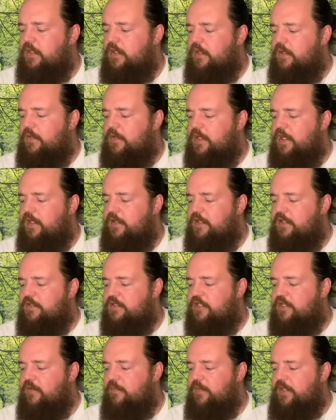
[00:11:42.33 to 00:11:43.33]
Okay, this
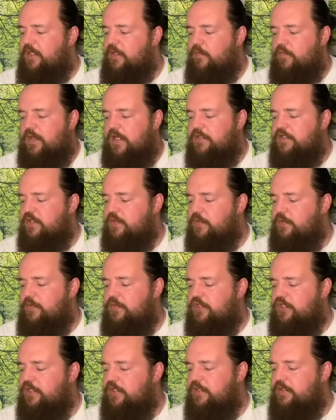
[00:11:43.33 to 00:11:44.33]
could be a
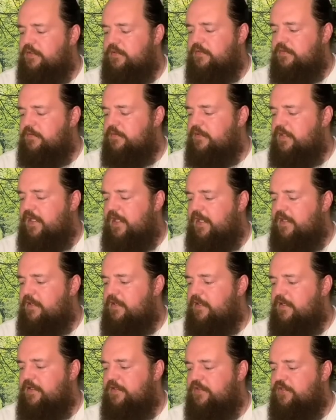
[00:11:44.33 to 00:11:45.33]
resolution that
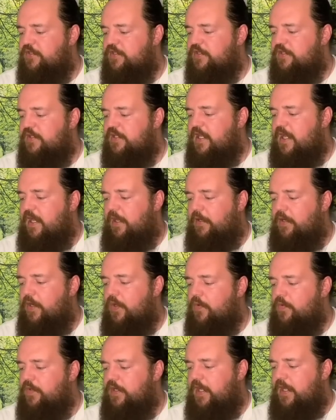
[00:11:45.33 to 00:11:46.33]
is just not
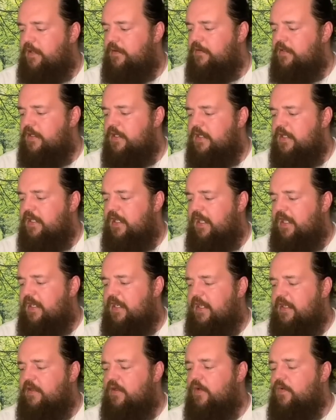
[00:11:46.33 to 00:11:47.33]
known yet. And
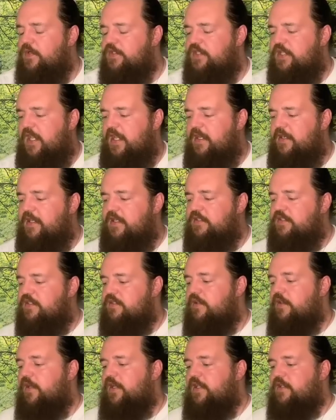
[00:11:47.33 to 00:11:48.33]
I always say it is
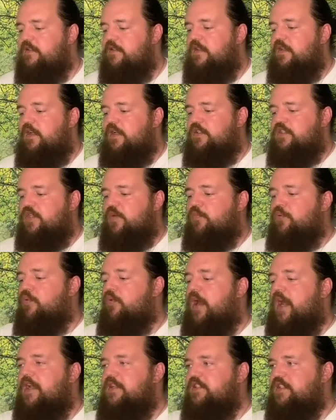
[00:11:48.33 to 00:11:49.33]
like a
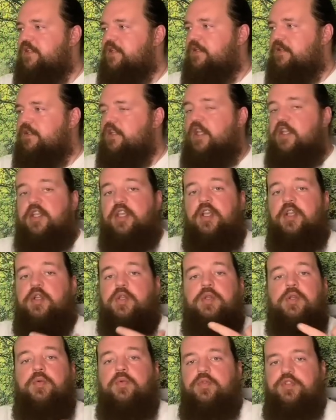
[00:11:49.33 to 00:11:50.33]
surprising
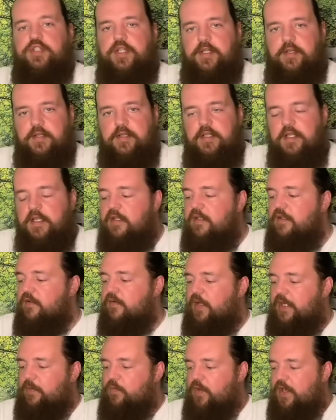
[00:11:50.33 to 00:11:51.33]
conclusion.
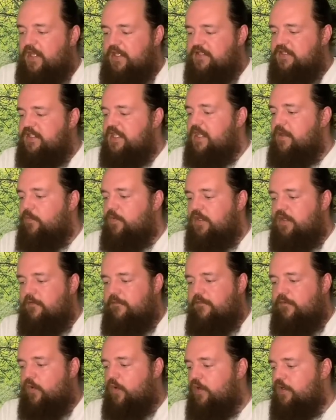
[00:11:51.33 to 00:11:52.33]
Like when I see it with the
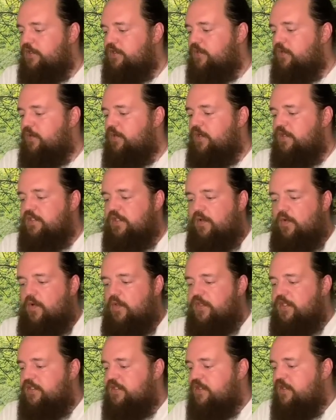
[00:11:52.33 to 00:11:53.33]
Four Swords and all
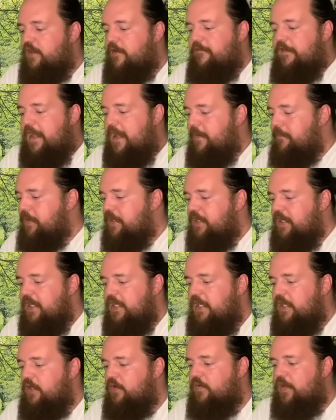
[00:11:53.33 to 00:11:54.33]
the stuff happening
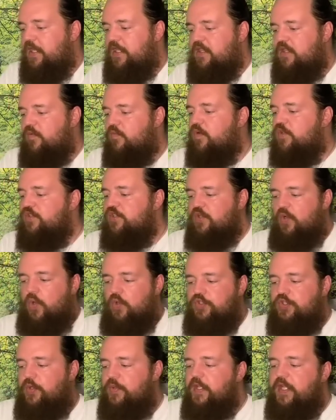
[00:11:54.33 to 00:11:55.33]
here, like the
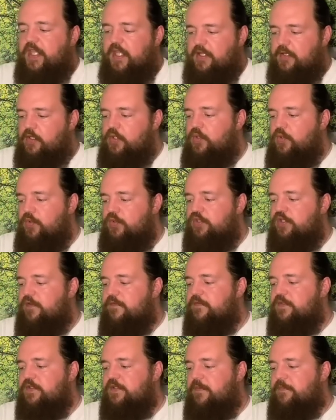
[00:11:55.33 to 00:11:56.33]
result or the conclusion
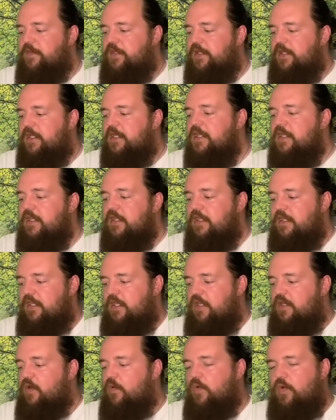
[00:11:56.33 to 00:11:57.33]
of something,
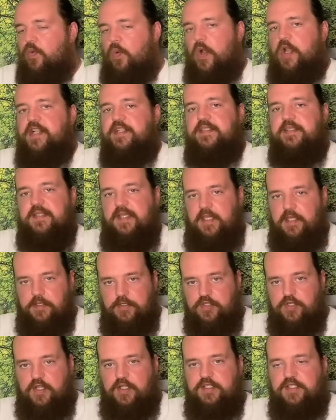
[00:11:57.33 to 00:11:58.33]
you don't quite see it
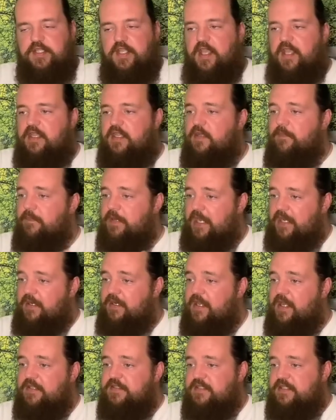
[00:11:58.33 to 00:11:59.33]
just yet. You might
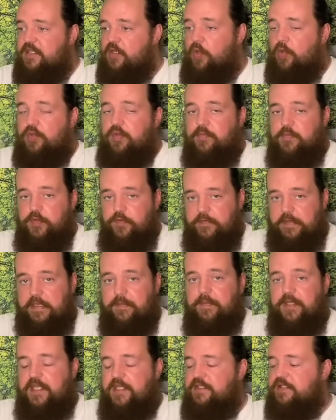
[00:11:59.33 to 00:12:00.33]
not see all the moving
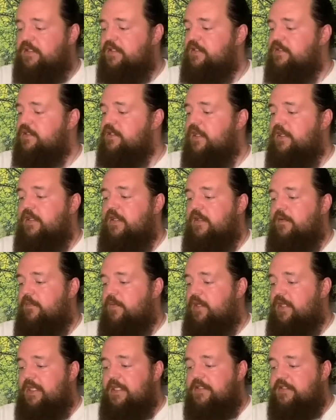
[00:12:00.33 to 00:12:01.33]
pieces,
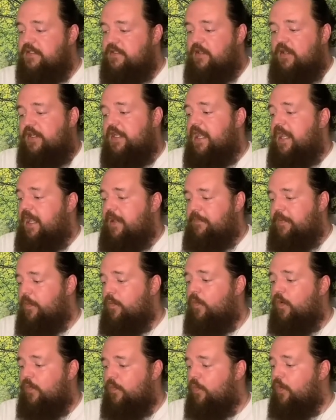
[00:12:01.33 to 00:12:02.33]
but it's going to
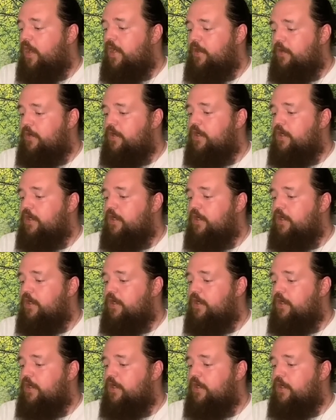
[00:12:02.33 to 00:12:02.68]
happen one way or